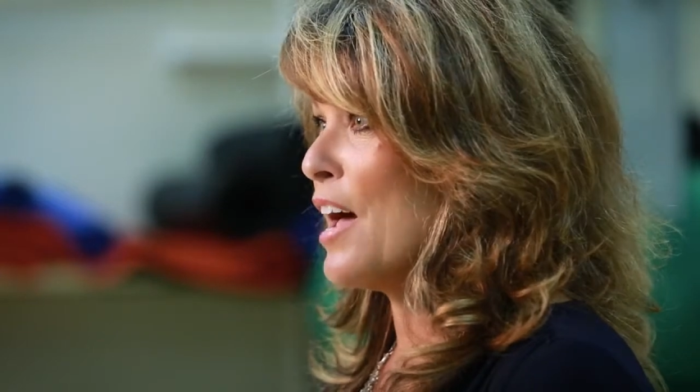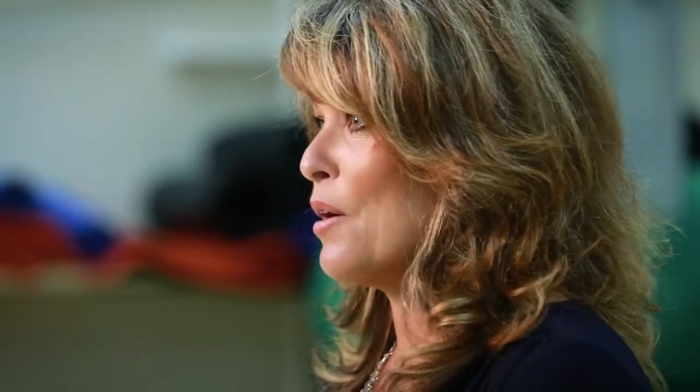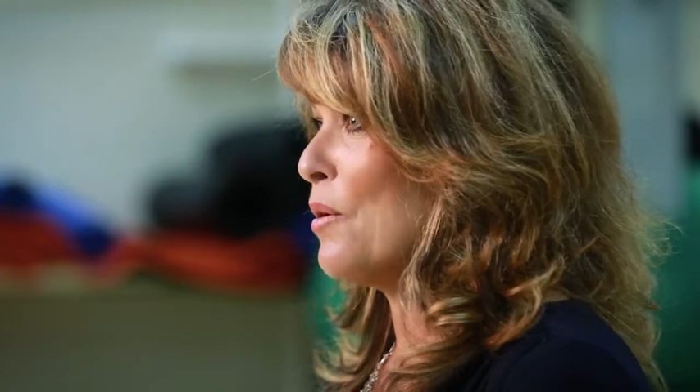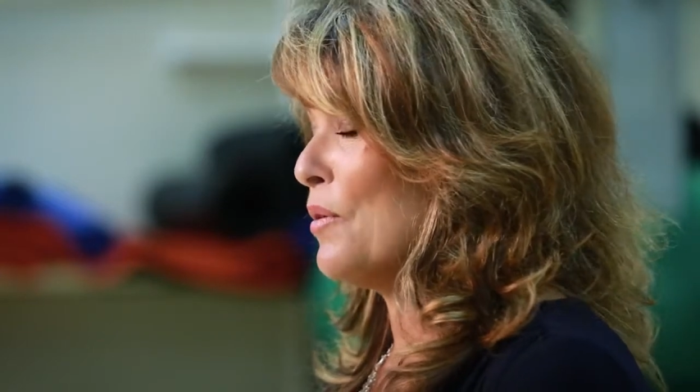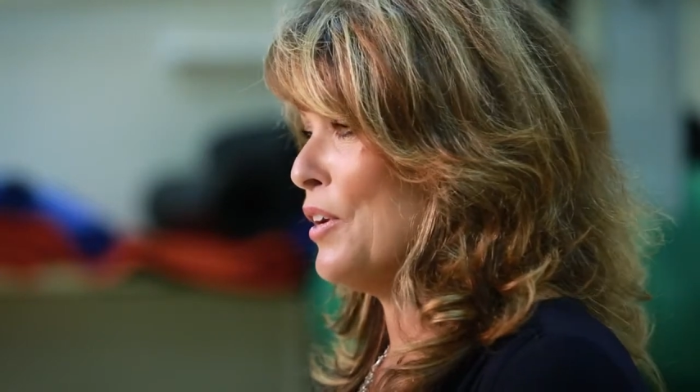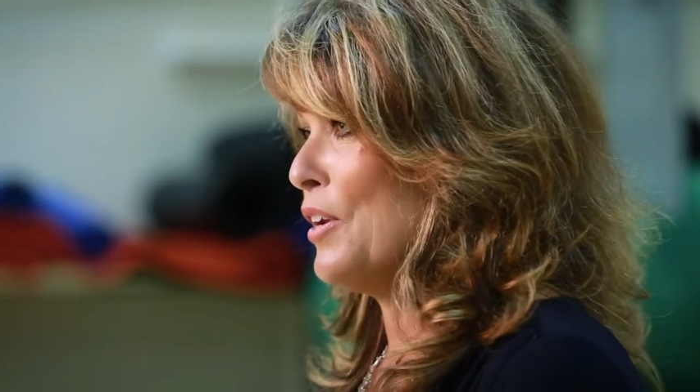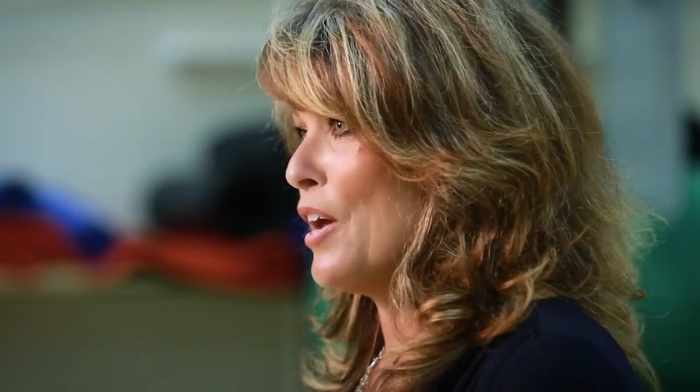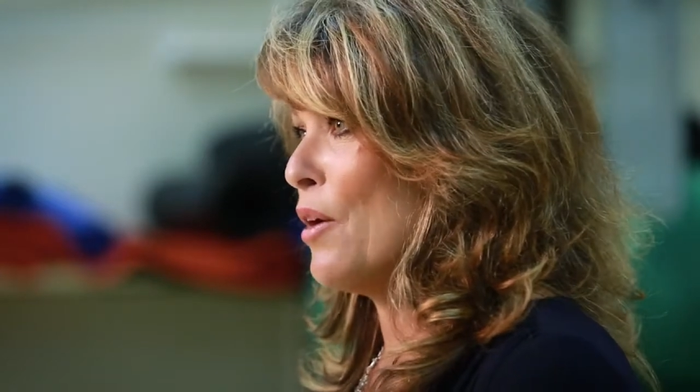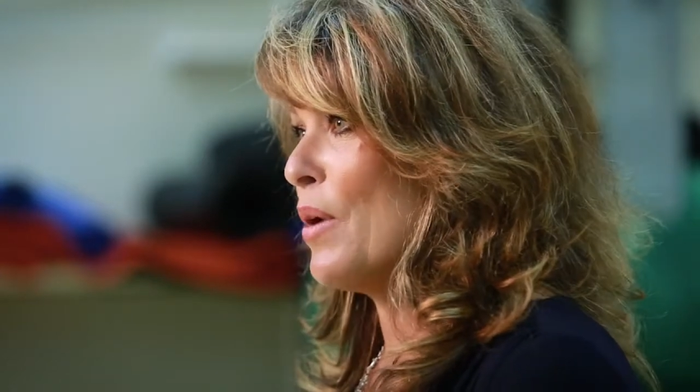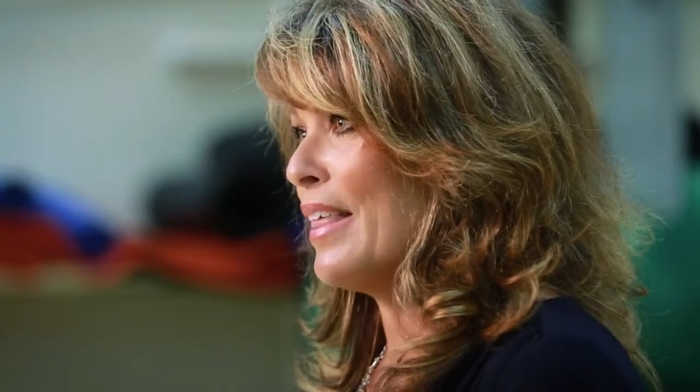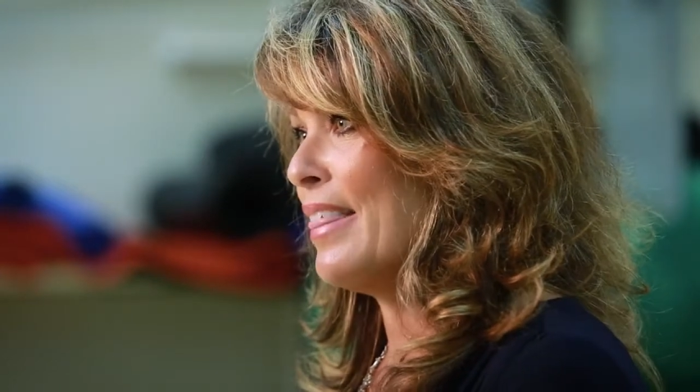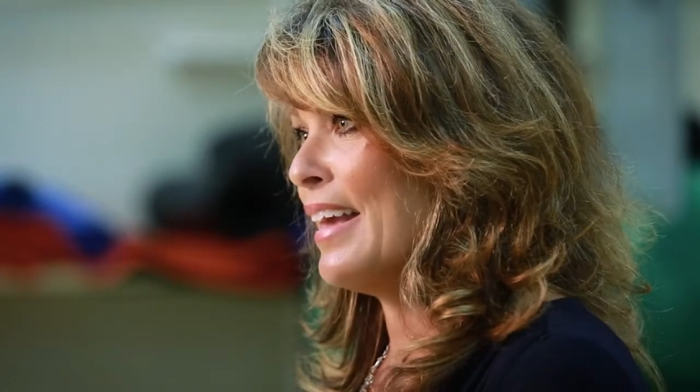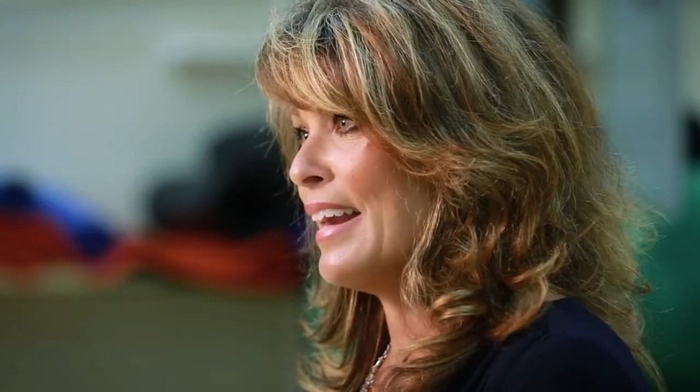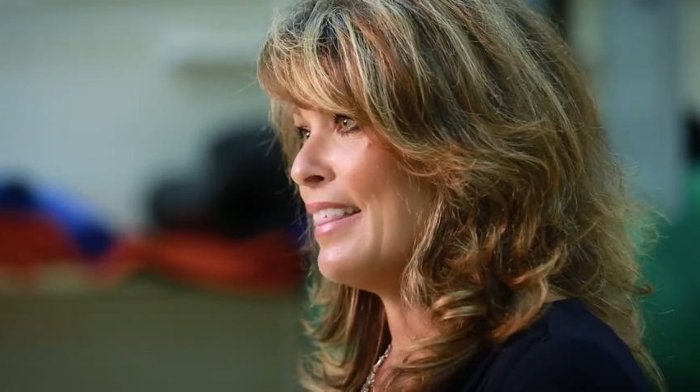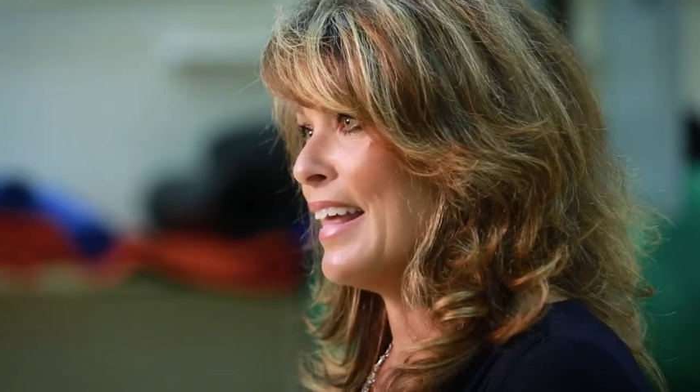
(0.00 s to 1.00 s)
I, you know,
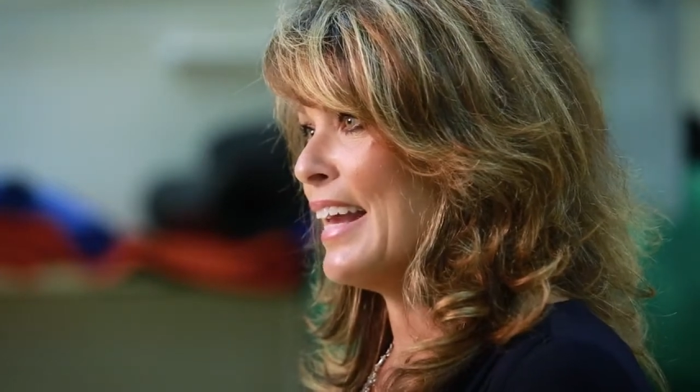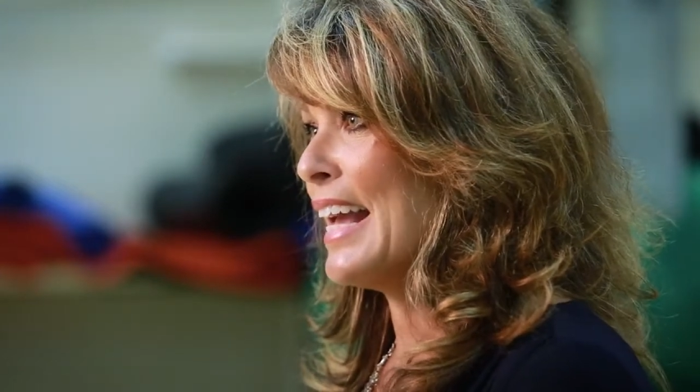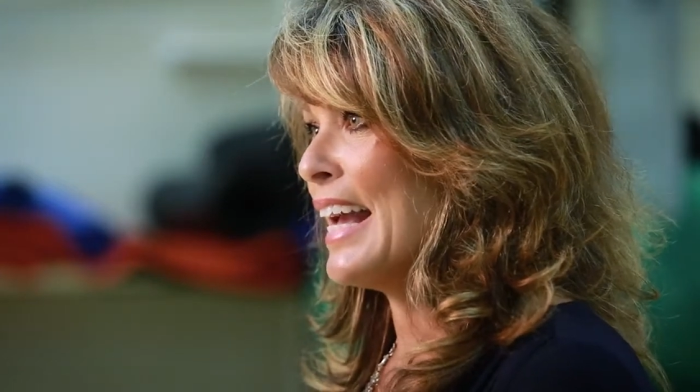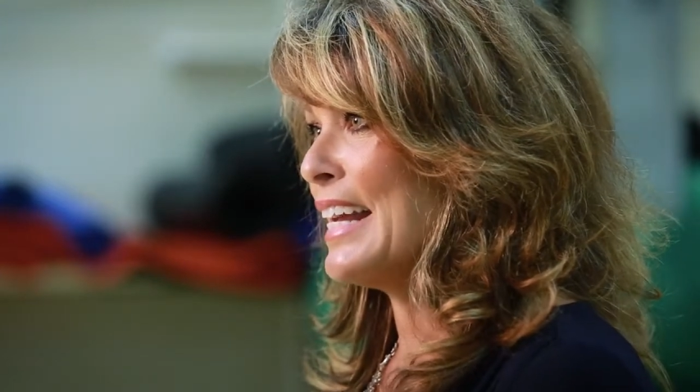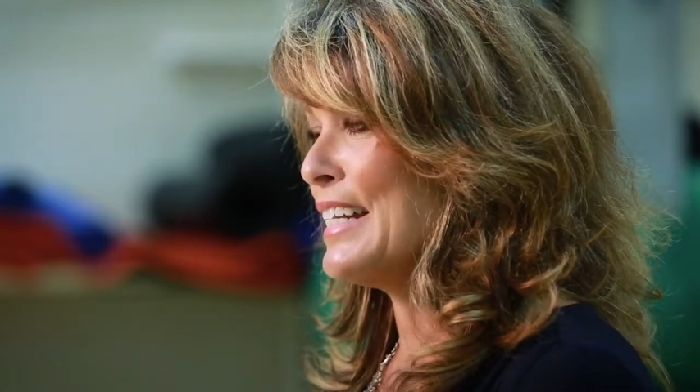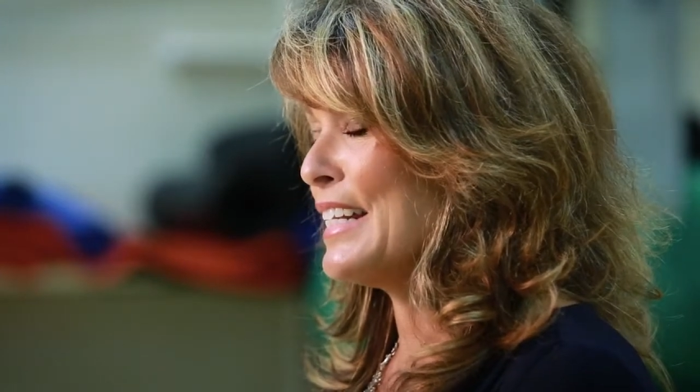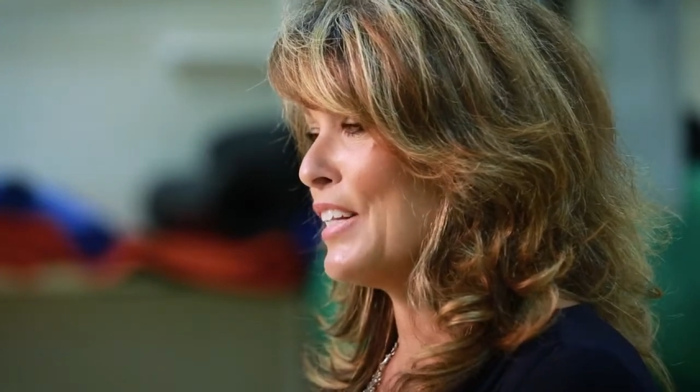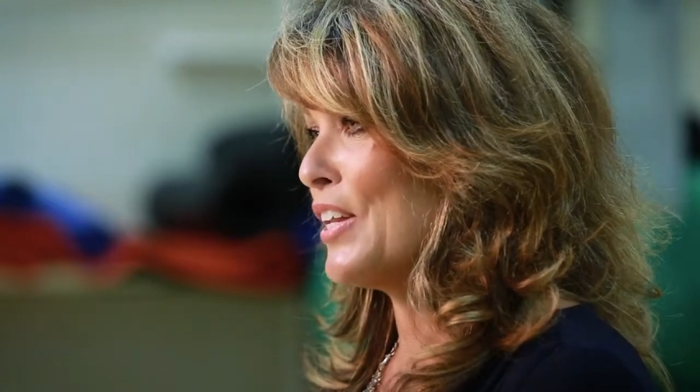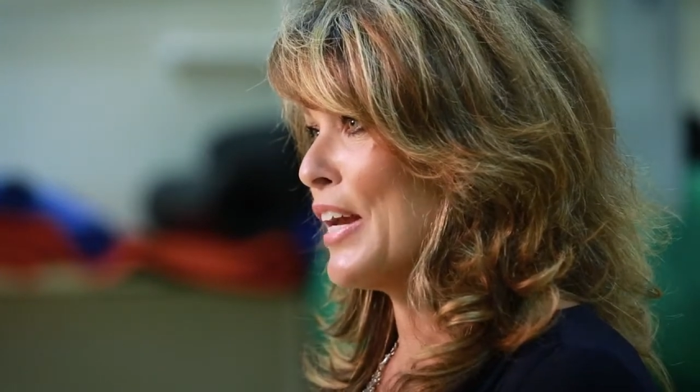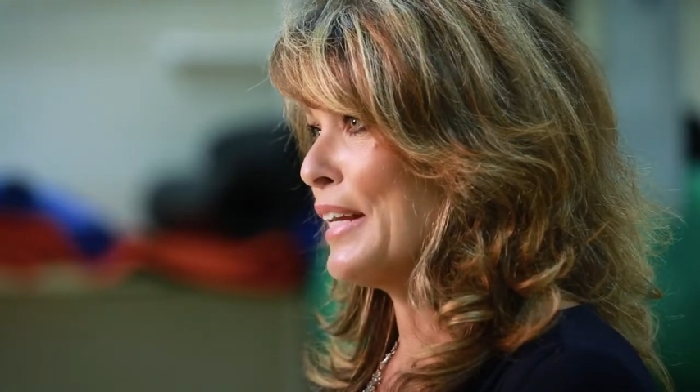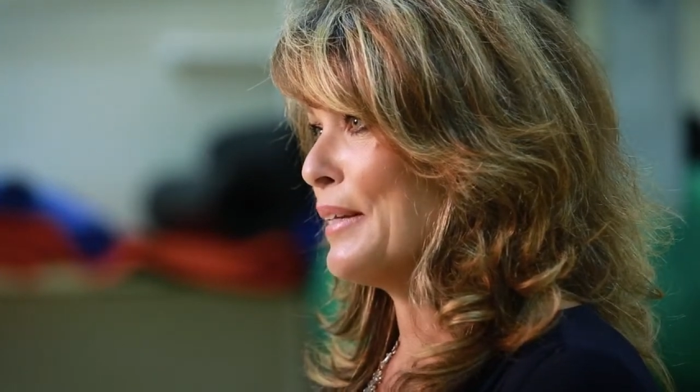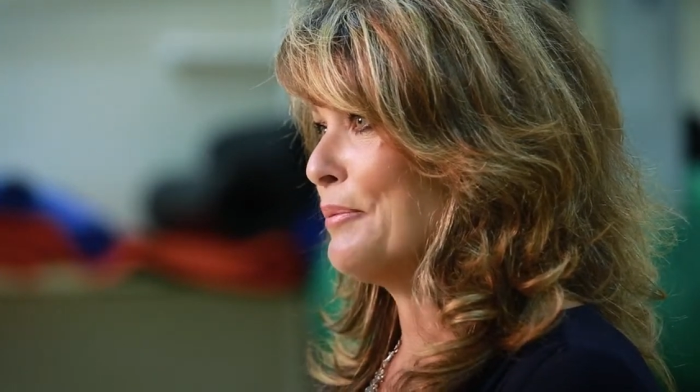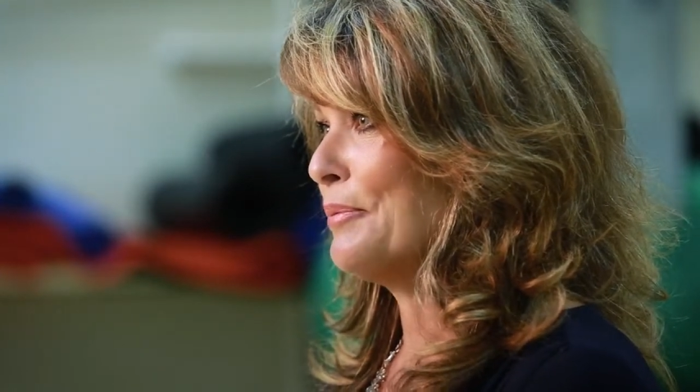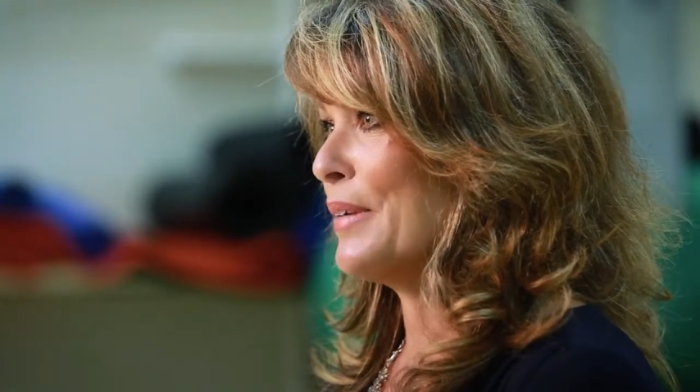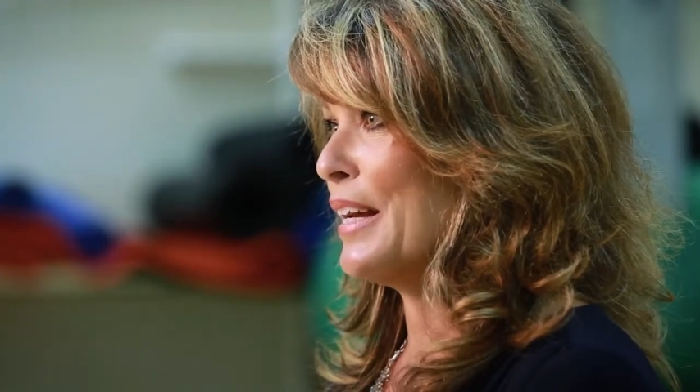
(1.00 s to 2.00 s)
I think they had to like